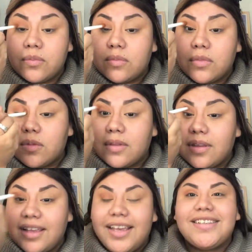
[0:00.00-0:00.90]

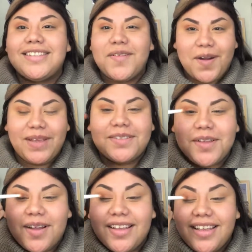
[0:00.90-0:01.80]
because we
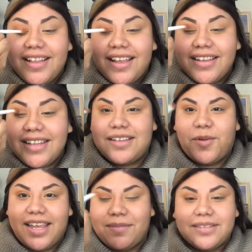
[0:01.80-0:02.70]
are literally
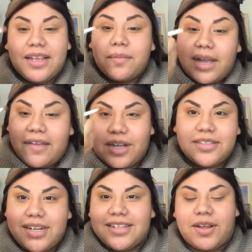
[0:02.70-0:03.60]
just
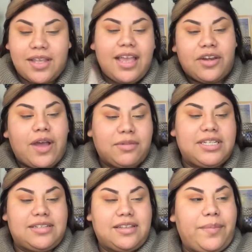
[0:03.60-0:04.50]
using one
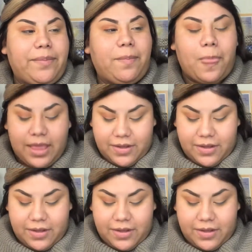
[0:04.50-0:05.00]
color today.